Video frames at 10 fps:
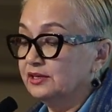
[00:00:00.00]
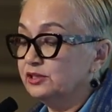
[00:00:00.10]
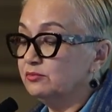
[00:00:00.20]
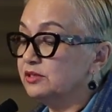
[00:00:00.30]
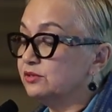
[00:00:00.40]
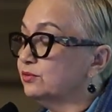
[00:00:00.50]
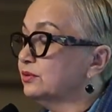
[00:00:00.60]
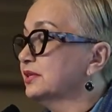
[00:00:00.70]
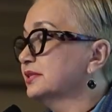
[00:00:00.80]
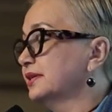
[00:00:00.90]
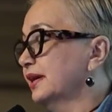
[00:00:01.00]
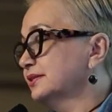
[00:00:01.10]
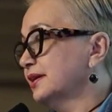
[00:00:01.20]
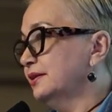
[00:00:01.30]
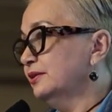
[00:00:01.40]
She mistook its
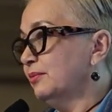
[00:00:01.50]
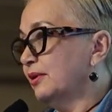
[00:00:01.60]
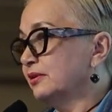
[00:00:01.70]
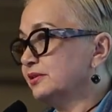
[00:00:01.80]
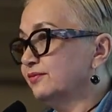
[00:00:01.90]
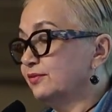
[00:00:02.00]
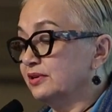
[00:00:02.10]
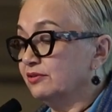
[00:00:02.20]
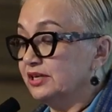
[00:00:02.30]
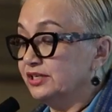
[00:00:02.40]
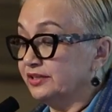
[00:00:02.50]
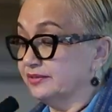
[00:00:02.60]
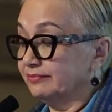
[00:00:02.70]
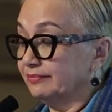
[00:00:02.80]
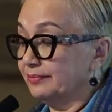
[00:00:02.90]
excited barks for
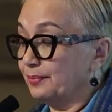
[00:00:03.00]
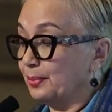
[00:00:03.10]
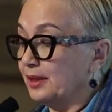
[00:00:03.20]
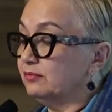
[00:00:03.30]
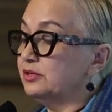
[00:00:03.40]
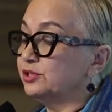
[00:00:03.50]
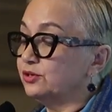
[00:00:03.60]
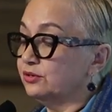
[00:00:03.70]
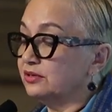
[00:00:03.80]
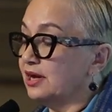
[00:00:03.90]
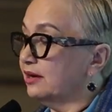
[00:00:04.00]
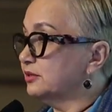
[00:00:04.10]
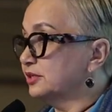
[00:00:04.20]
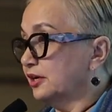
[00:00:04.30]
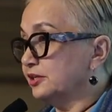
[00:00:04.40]
aggression, and we showed her how
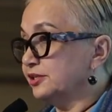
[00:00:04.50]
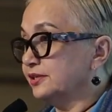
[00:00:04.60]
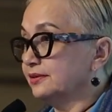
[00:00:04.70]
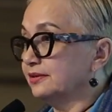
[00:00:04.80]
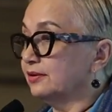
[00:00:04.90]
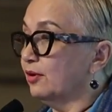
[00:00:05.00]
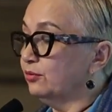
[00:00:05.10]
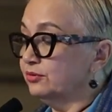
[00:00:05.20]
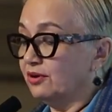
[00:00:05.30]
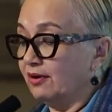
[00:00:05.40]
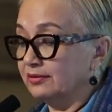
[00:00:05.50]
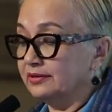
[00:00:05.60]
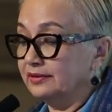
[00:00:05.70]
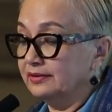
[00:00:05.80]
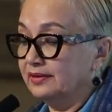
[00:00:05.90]
to touch her own
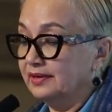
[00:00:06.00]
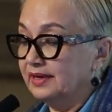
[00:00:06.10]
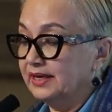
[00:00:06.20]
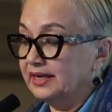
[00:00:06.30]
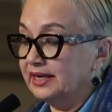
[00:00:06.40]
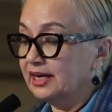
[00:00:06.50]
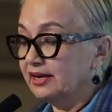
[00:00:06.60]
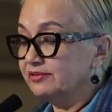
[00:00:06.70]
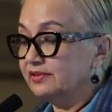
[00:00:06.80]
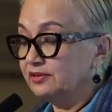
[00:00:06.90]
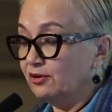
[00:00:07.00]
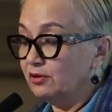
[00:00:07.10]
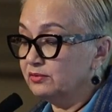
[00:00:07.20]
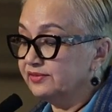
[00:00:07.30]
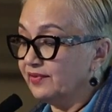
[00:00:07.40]
dog. And after the
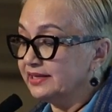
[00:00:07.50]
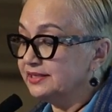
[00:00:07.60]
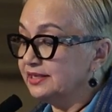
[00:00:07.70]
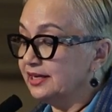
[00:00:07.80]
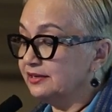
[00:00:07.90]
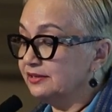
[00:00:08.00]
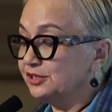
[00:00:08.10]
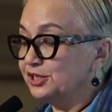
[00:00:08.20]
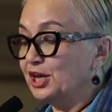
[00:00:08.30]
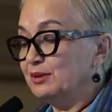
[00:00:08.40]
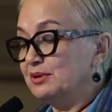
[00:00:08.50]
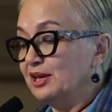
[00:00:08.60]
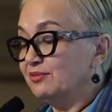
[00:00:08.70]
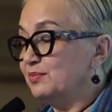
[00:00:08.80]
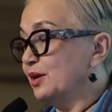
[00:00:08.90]
dog was vaccinated, she came and
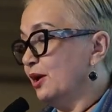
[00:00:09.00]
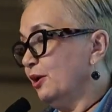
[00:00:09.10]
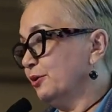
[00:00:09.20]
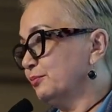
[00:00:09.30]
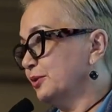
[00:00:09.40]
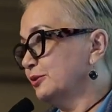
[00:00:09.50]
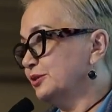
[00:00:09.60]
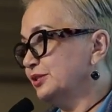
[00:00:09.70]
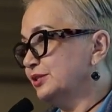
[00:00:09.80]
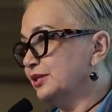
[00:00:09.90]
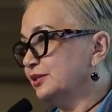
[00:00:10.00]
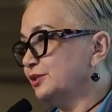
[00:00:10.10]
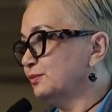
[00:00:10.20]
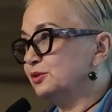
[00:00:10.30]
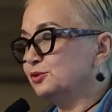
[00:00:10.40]
gave me a hug because she said
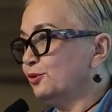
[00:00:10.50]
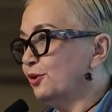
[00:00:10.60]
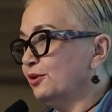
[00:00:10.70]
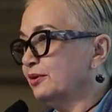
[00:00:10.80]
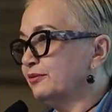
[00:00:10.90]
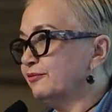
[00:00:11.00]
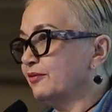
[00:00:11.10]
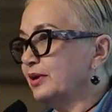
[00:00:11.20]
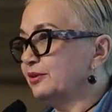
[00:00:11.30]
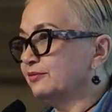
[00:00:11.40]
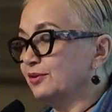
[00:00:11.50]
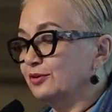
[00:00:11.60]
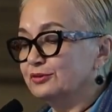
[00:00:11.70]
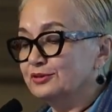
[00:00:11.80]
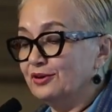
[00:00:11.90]
she was no longer afraid of
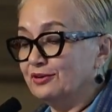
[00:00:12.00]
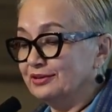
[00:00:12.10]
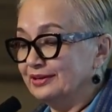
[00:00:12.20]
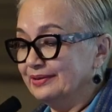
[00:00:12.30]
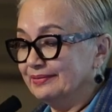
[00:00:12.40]
her own dog.